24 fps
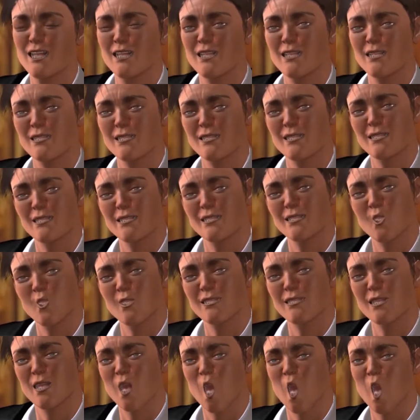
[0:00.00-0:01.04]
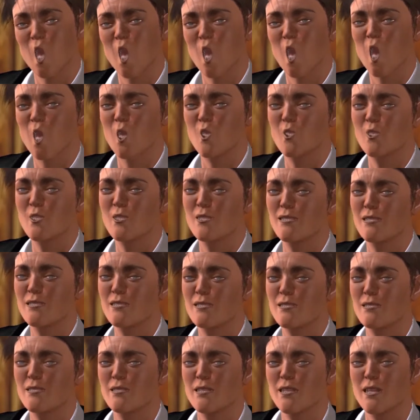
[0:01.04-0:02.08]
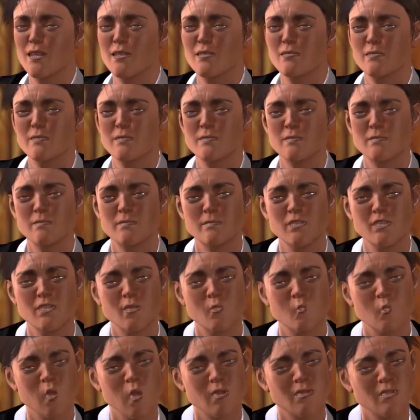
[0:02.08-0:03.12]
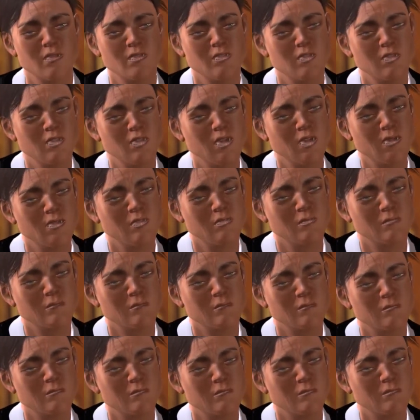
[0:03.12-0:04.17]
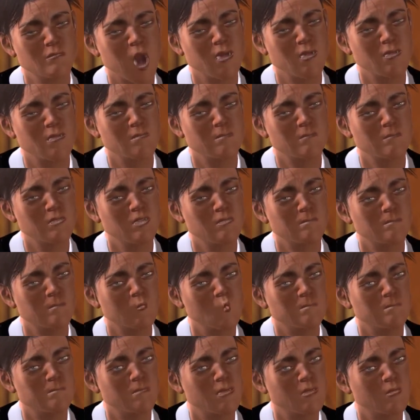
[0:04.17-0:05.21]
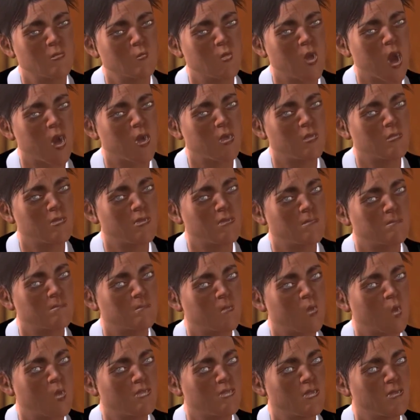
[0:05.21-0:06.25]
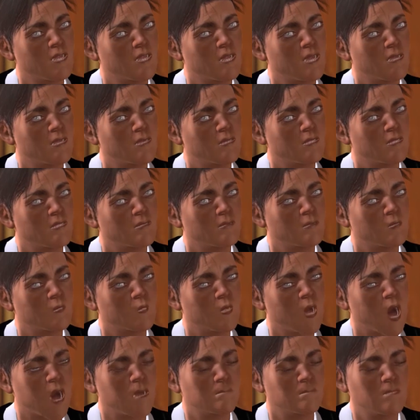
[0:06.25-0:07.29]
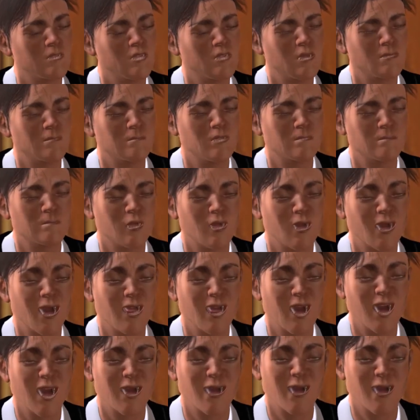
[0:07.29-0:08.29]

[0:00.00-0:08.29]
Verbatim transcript: um, my crew and my cast, I love you. You are my equals. You are my betters.